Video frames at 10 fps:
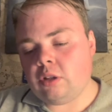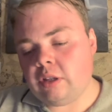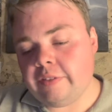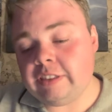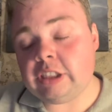
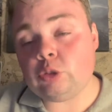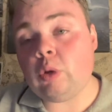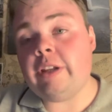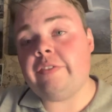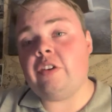I think it's the
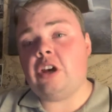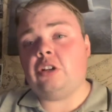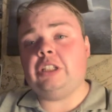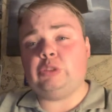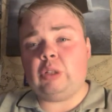23rd or
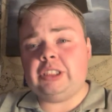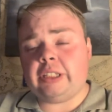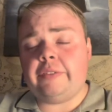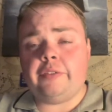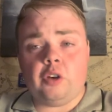the
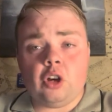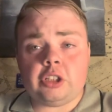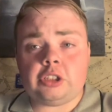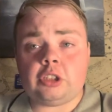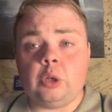27th of
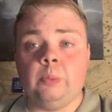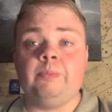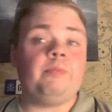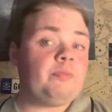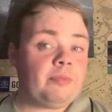August. So
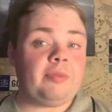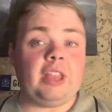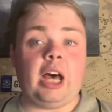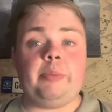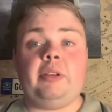
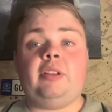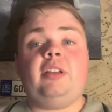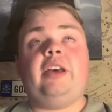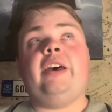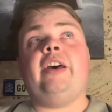that'll be.
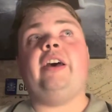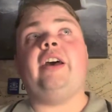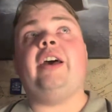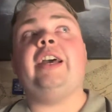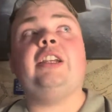
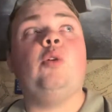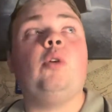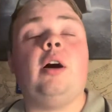You know what?